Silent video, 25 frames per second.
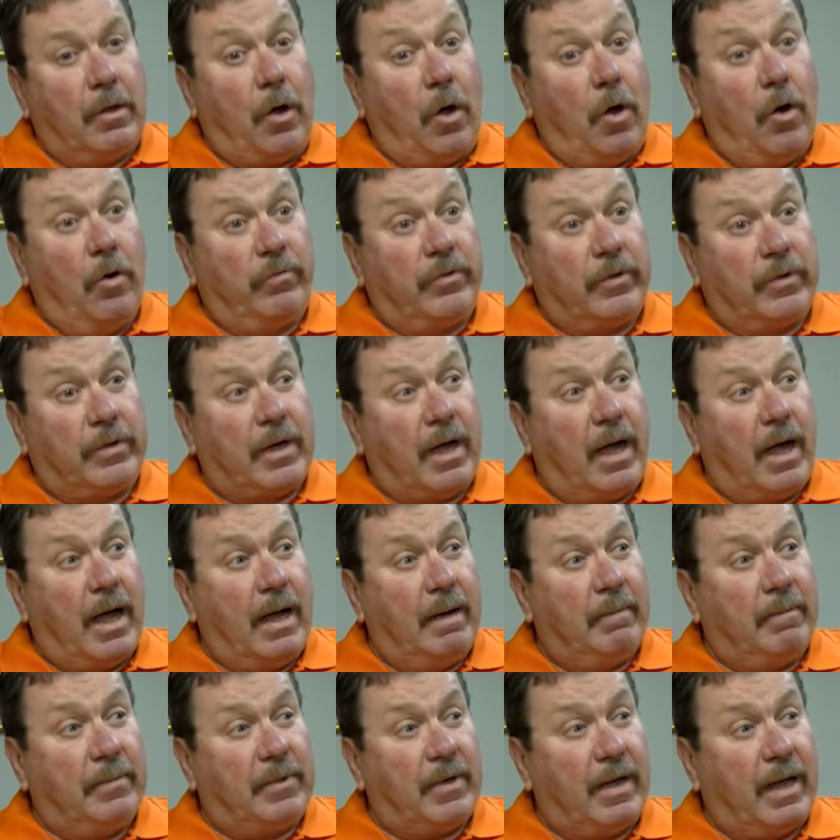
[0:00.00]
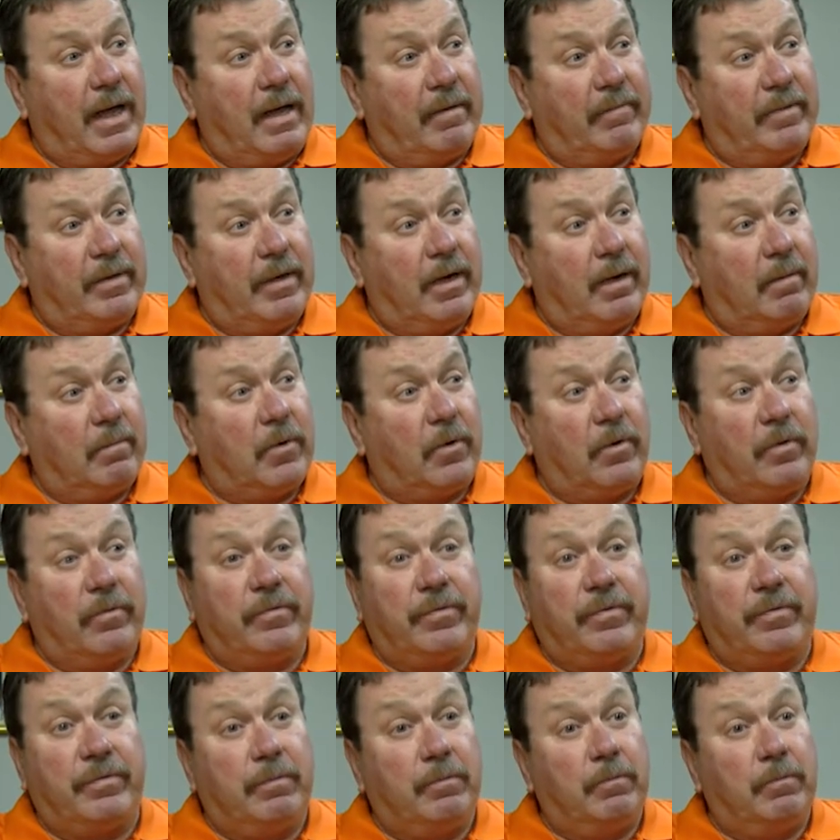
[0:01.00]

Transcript: over time to have a number of